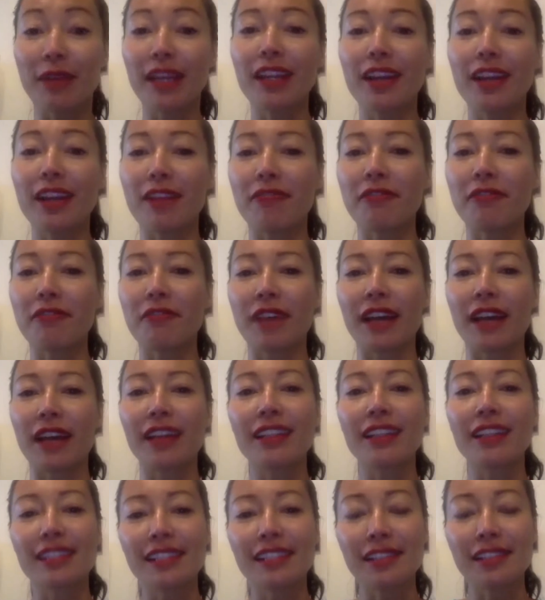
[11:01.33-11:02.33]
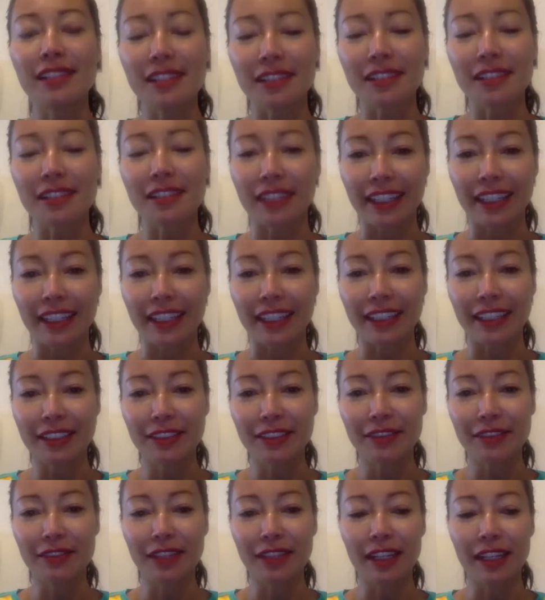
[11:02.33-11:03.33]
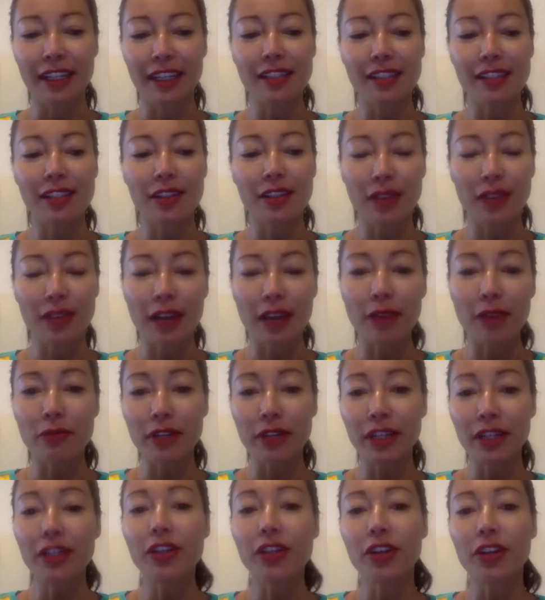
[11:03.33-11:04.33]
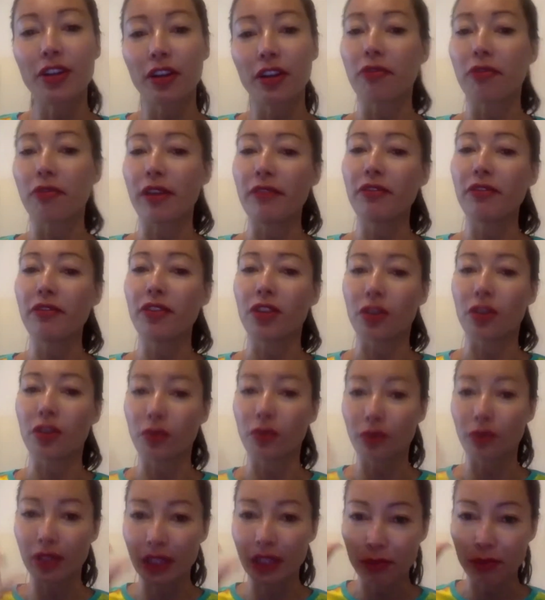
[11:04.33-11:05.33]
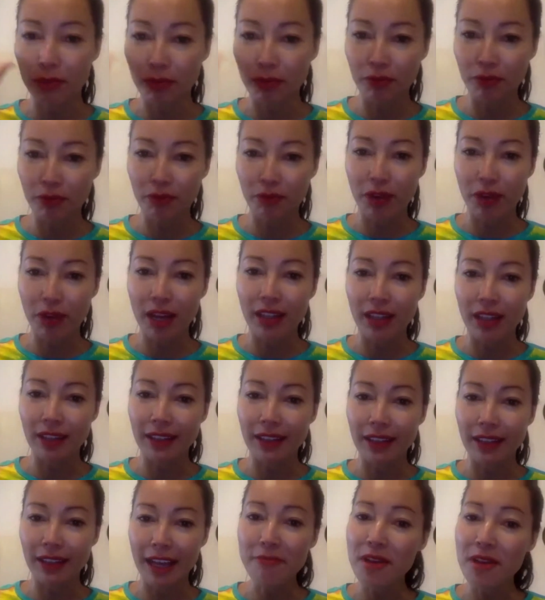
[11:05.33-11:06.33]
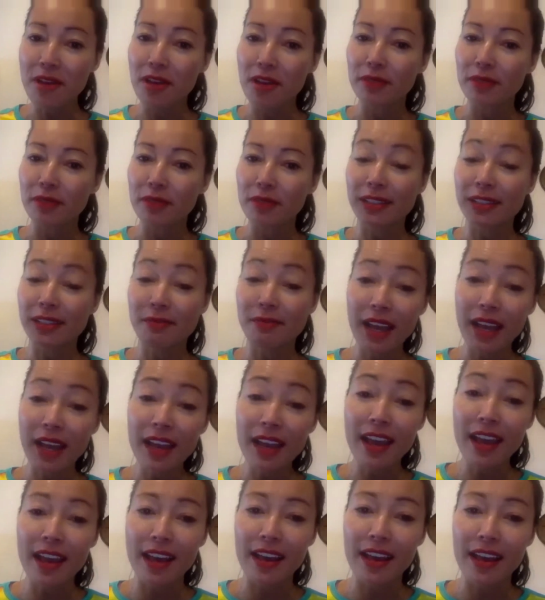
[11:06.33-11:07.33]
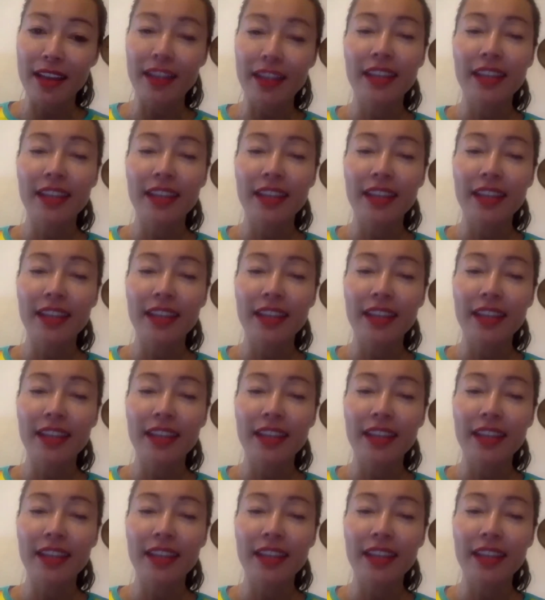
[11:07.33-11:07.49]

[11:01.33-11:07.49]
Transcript: off of that consistently, right? So that recurring revenue really brought a light bulb into my head.